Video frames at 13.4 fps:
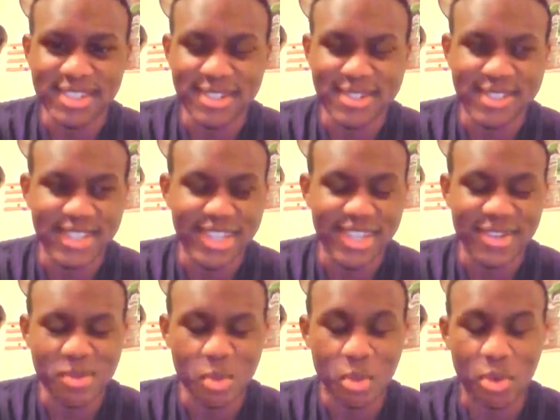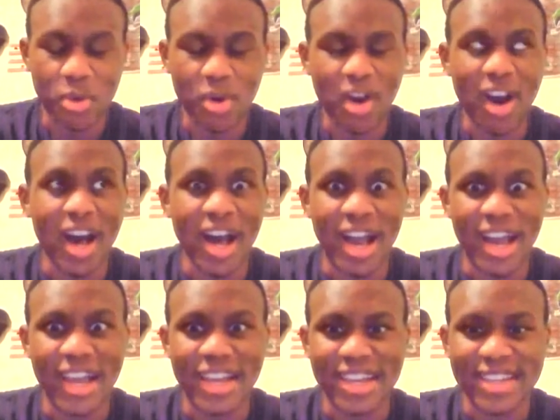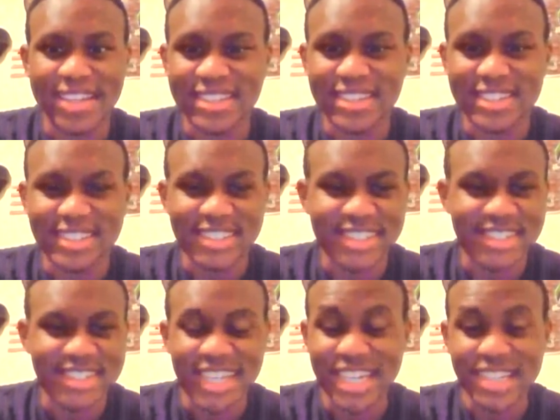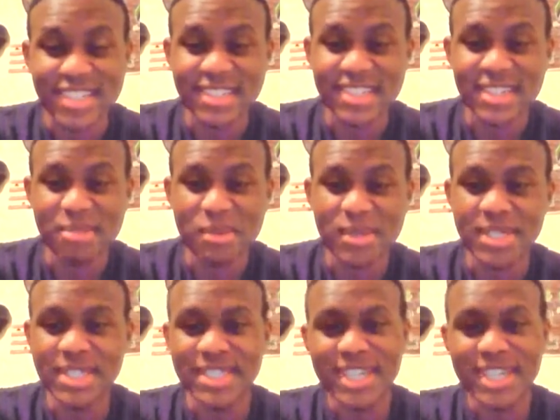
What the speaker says: And I was like, why? And I couldn't come up with a good